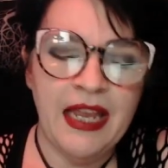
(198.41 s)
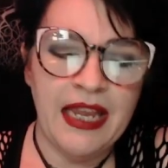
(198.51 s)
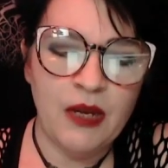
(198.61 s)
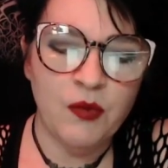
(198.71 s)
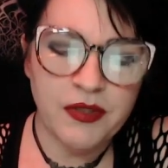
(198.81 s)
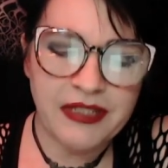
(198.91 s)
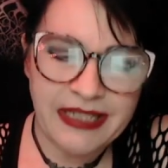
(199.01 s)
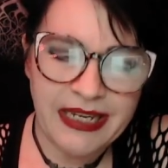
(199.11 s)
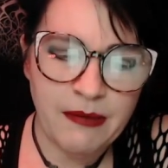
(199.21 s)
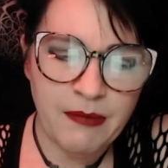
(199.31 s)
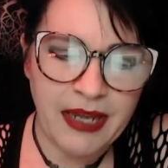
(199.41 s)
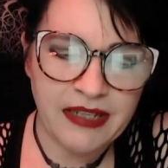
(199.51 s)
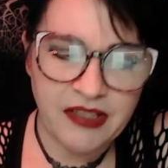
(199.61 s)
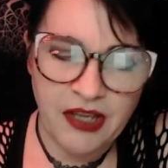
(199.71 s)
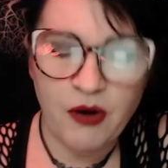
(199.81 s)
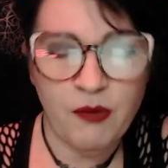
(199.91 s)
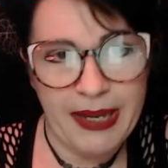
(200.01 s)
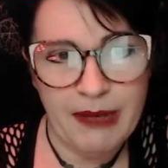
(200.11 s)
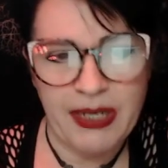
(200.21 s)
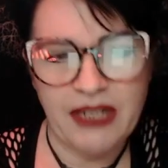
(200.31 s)
it will seem as though
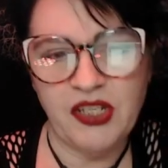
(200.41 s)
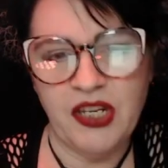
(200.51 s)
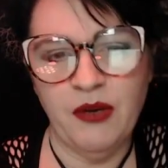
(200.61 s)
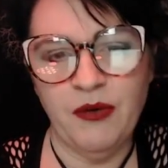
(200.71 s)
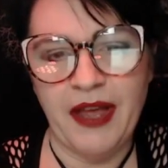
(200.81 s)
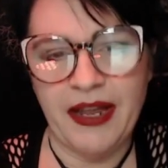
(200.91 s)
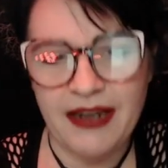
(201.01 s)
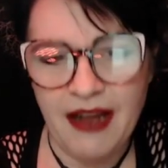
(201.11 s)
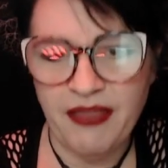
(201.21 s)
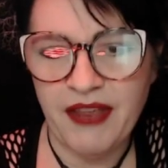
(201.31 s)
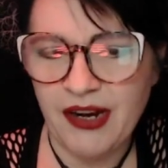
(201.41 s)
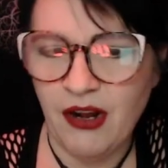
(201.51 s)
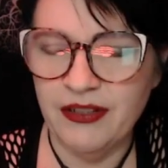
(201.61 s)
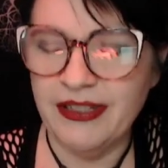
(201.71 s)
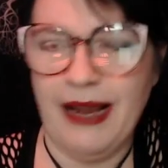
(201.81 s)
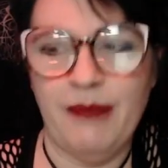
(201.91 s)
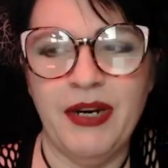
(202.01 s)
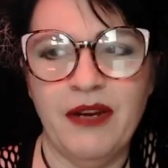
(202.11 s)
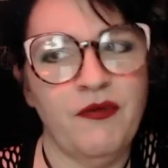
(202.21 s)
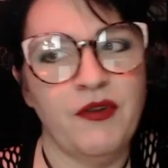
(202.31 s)
maybe to you that nothing at all is
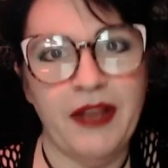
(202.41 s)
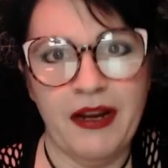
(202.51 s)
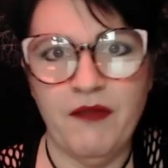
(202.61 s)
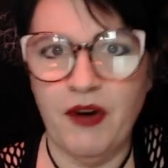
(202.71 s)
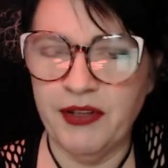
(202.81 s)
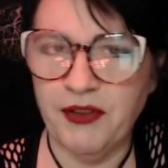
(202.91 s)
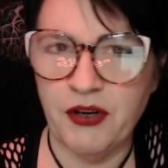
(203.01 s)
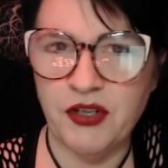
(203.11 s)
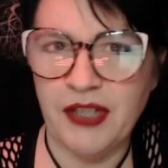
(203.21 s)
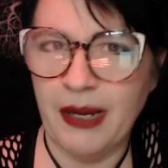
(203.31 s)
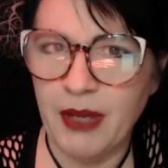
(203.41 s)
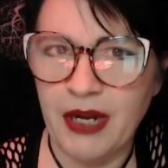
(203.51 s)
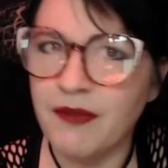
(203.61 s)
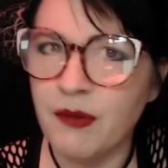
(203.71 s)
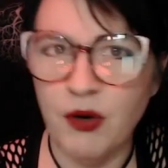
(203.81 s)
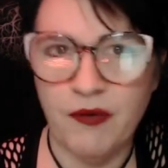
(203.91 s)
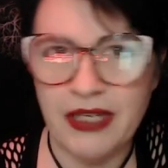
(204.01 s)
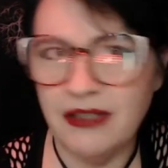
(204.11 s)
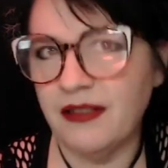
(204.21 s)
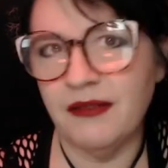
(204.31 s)
happening for like a very large segment of the
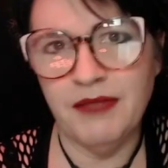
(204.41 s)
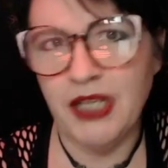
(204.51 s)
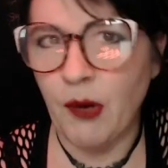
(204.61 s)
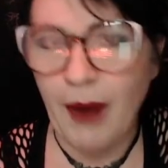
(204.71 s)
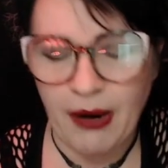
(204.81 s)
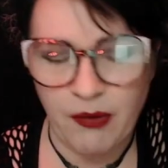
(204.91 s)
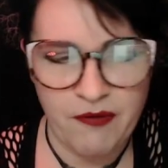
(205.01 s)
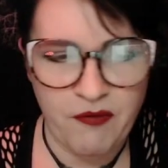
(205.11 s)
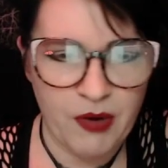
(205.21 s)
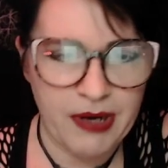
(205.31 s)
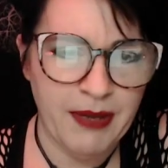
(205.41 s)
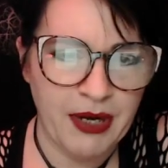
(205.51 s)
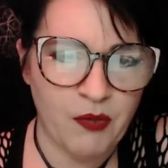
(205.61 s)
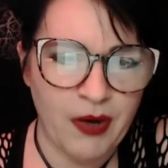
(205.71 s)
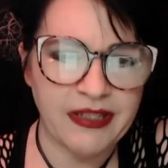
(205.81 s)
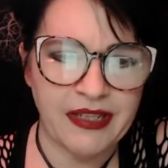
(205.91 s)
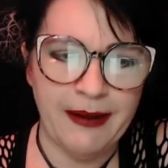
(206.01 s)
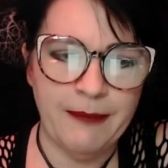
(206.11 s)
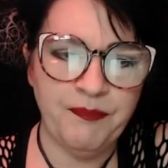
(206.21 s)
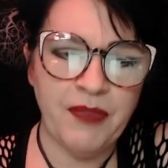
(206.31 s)
movie's, you know, hour and 40 minute
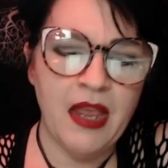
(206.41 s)
runtime.